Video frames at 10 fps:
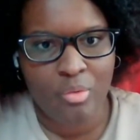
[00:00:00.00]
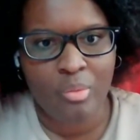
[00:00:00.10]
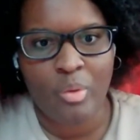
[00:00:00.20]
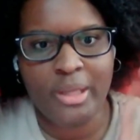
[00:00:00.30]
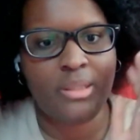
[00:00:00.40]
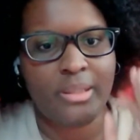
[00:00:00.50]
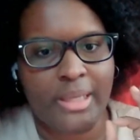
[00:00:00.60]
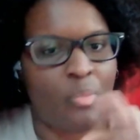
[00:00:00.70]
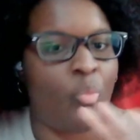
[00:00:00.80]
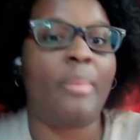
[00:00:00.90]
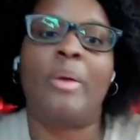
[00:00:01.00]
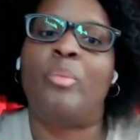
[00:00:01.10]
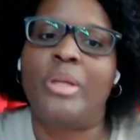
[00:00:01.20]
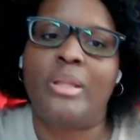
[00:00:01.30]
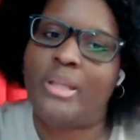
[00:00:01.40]
Or what am I
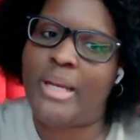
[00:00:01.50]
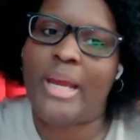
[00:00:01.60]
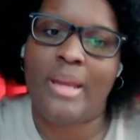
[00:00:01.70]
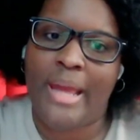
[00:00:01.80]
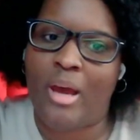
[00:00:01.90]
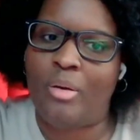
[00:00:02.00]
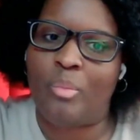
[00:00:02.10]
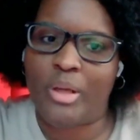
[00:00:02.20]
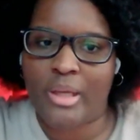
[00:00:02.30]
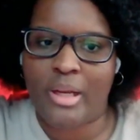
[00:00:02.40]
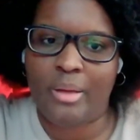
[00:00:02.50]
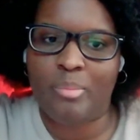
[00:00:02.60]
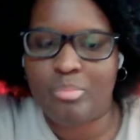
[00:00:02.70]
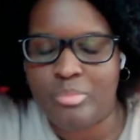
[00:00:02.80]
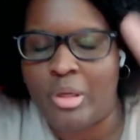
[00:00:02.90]
really good at now, and what can I,
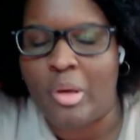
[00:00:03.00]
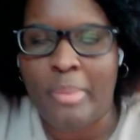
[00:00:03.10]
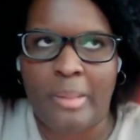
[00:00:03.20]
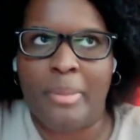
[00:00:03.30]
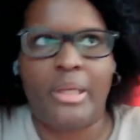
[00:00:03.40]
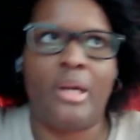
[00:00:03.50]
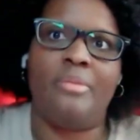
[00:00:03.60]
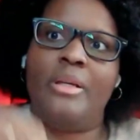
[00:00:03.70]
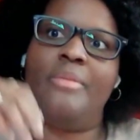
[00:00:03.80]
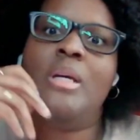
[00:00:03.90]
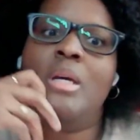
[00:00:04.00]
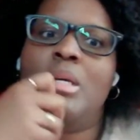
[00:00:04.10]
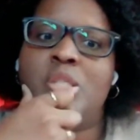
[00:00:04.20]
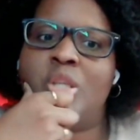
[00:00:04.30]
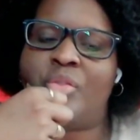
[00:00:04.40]
make money off of?
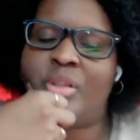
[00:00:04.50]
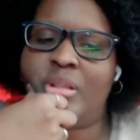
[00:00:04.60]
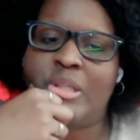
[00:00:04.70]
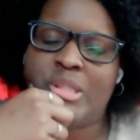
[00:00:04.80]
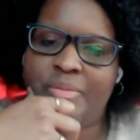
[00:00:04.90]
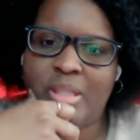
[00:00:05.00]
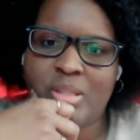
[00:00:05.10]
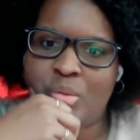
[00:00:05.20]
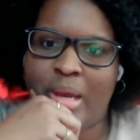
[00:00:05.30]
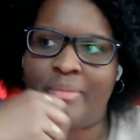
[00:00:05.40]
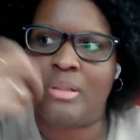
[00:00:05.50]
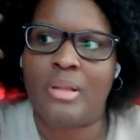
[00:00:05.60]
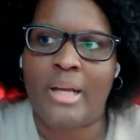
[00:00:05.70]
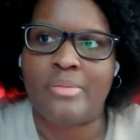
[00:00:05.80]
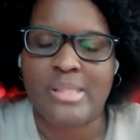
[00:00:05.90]
So for those of us who have a
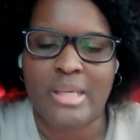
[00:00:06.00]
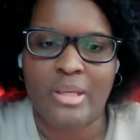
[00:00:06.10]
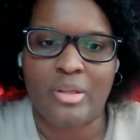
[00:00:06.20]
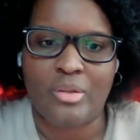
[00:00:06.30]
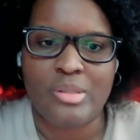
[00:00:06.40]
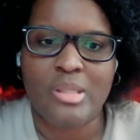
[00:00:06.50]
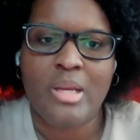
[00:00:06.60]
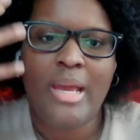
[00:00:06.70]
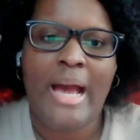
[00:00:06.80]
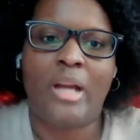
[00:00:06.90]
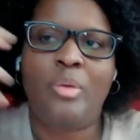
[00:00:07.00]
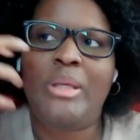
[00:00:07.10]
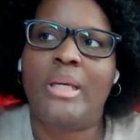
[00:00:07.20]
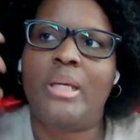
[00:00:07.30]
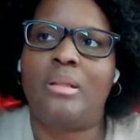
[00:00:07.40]
lot of skills, how do
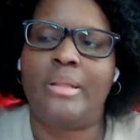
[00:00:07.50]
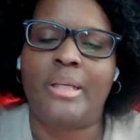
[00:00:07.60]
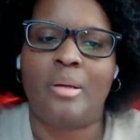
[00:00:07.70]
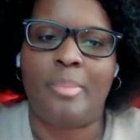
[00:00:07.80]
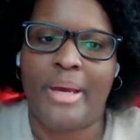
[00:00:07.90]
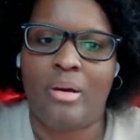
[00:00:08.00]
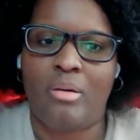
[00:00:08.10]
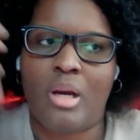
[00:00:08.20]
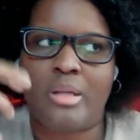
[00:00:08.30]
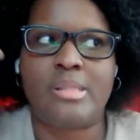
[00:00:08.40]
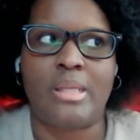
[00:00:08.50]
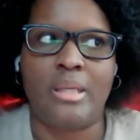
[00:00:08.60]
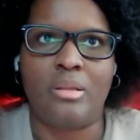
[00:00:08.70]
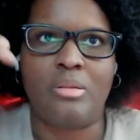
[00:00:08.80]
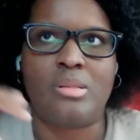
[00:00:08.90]
we get clear about our
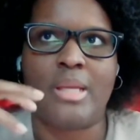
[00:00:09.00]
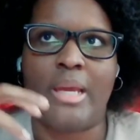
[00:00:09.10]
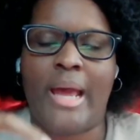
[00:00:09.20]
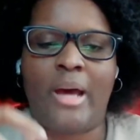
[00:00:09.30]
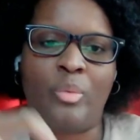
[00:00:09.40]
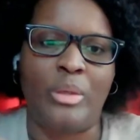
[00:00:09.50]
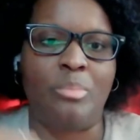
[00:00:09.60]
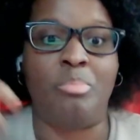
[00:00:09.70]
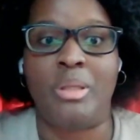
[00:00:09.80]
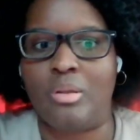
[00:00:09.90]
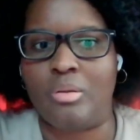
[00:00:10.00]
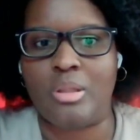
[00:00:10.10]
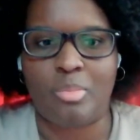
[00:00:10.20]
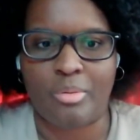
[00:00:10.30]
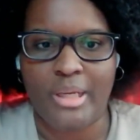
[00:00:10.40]
skills, and how do we build
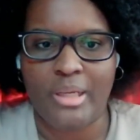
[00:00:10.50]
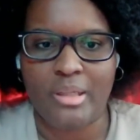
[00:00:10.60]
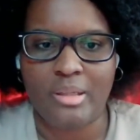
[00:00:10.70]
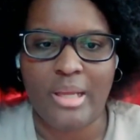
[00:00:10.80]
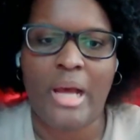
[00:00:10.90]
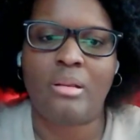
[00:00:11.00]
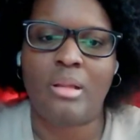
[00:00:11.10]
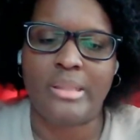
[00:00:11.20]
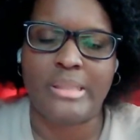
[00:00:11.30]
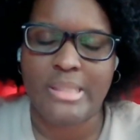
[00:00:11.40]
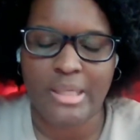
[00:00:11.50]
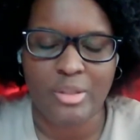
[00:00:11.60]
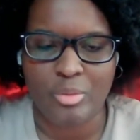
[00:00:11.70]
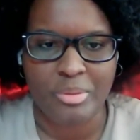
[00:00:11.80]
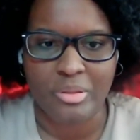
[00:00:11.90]
a brand? And how long did it take
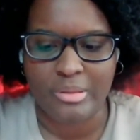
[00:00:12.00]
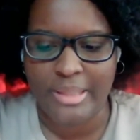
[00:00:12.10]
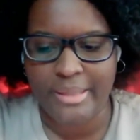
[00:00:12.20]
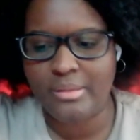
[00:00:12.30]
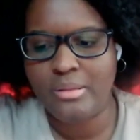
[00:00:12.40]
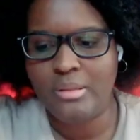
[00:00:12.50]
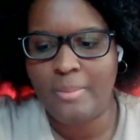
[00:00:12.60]
you to build that?